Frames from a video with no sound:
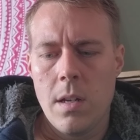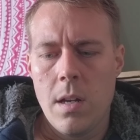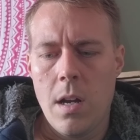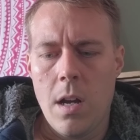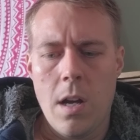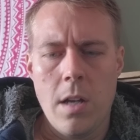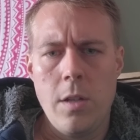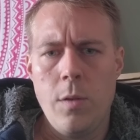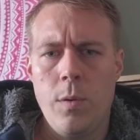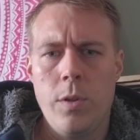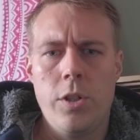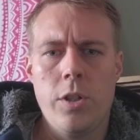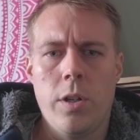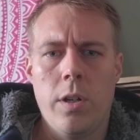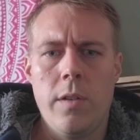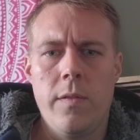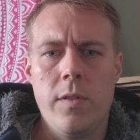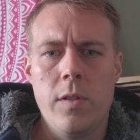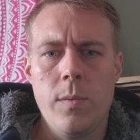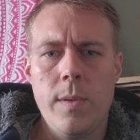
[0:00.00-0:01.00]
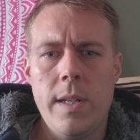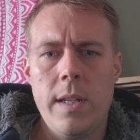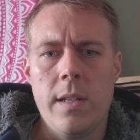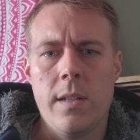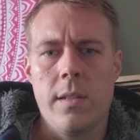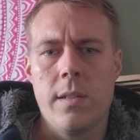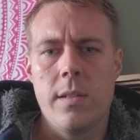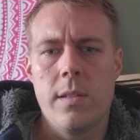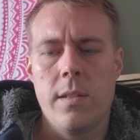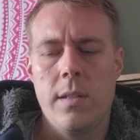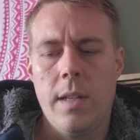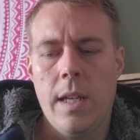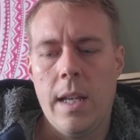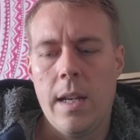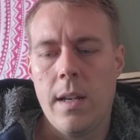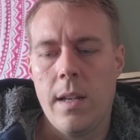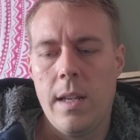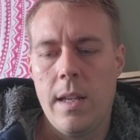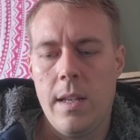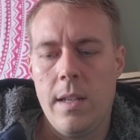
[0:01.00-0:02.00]
Are you a Jehovah's Witness?
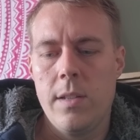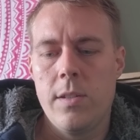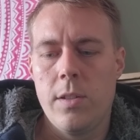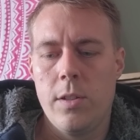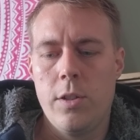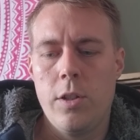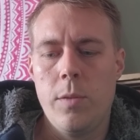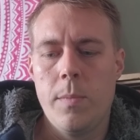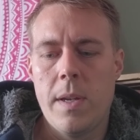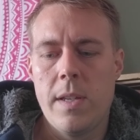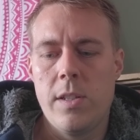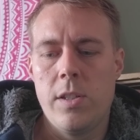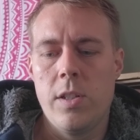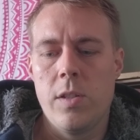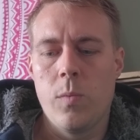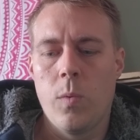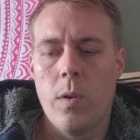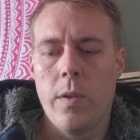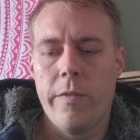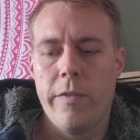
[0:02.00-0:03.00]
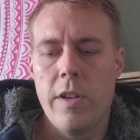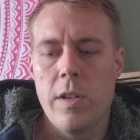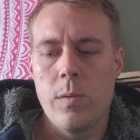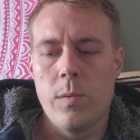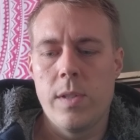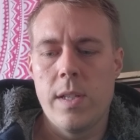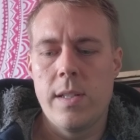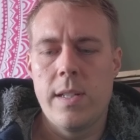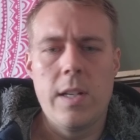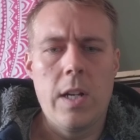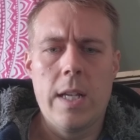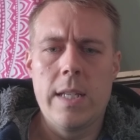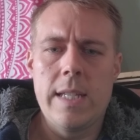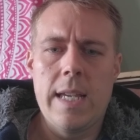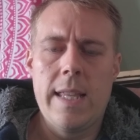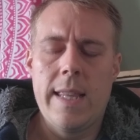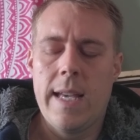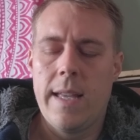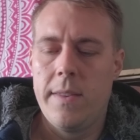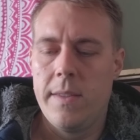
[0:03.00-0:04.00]
And so two messages. First one says, Did I
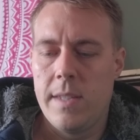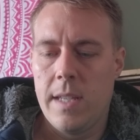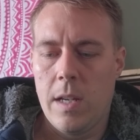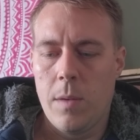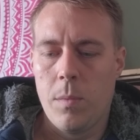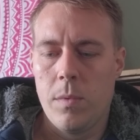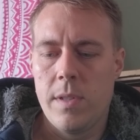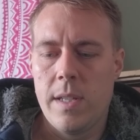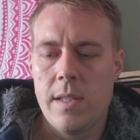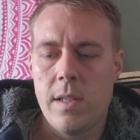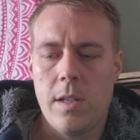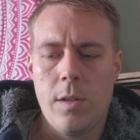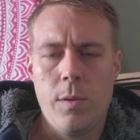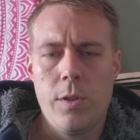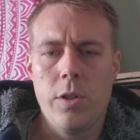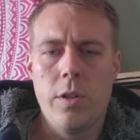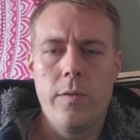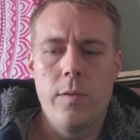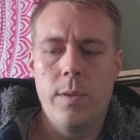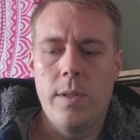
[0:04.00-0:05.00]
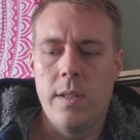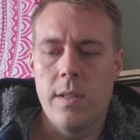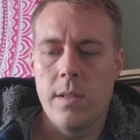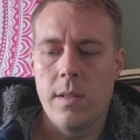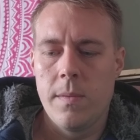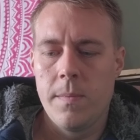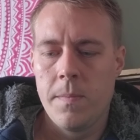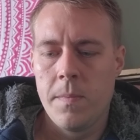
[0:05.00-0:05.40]
say that? And the second one says, Are you a Jehovah's Witness?